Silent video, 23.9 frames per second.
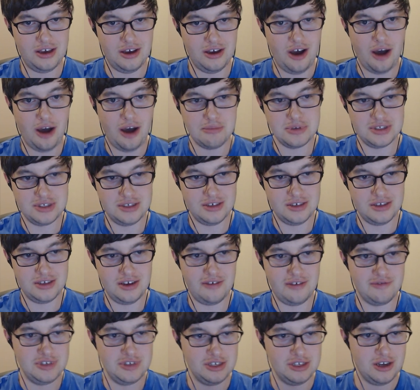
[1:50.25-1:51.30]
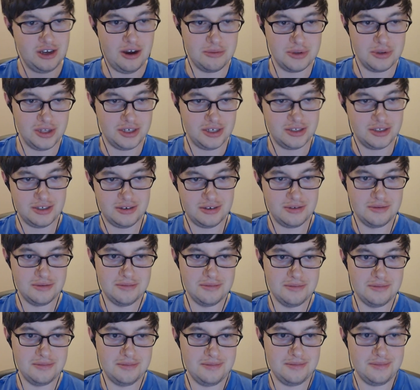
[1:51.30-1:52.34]
opposite of decompilation,
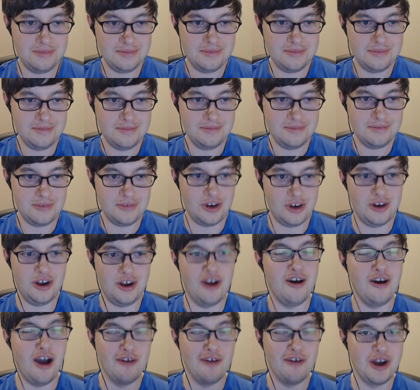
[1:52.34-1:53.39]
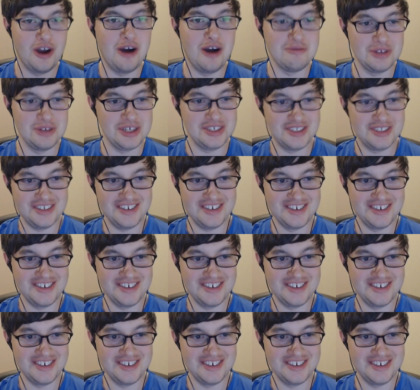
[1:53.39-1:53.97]
of compilation,